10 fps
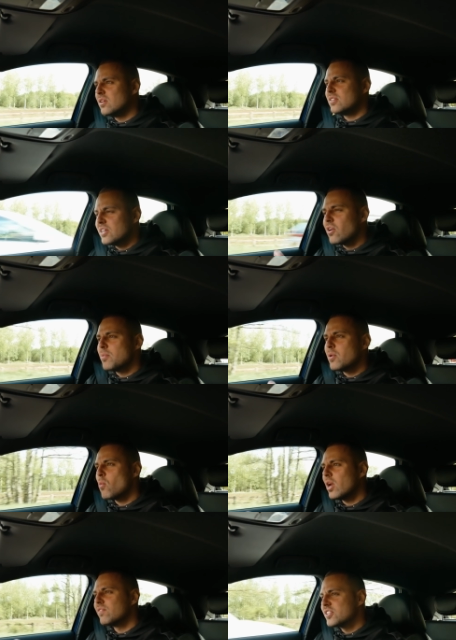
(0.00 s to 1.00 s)

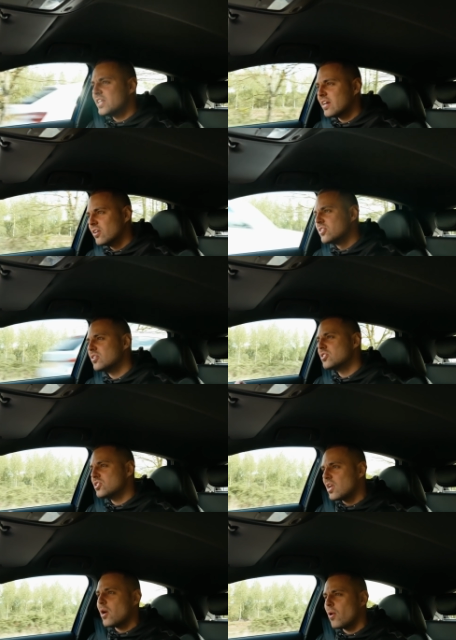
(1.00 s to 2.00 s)
0.1 of a second
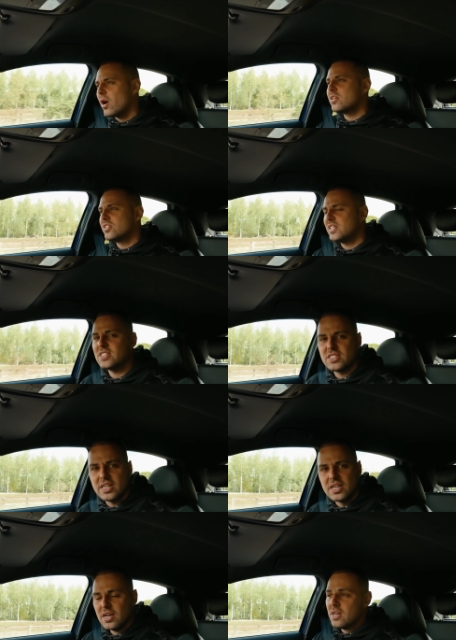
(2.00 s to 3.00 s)
slower to
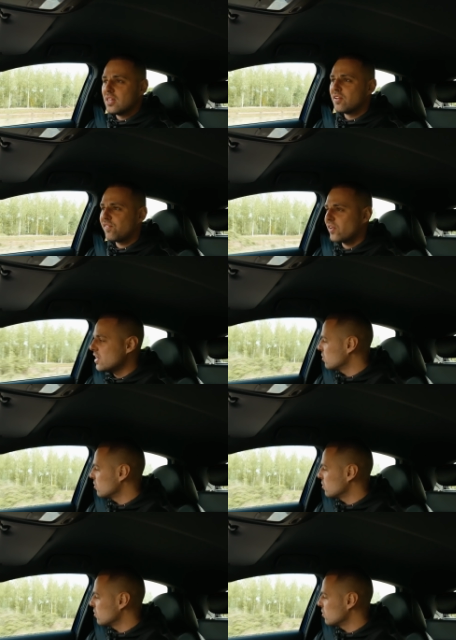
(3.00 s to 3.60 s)
60 than the three